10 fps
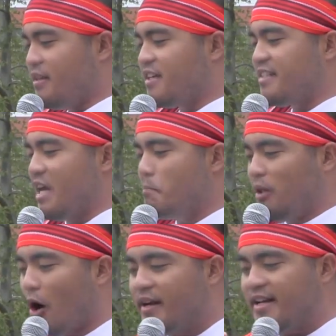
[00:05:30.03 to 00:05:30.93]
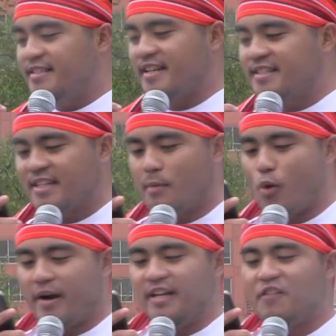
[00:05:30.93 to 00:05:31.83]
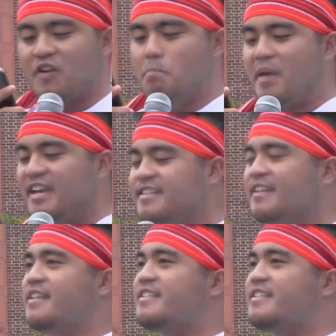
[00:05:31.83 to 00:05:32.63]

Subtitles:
This imploding system where even basic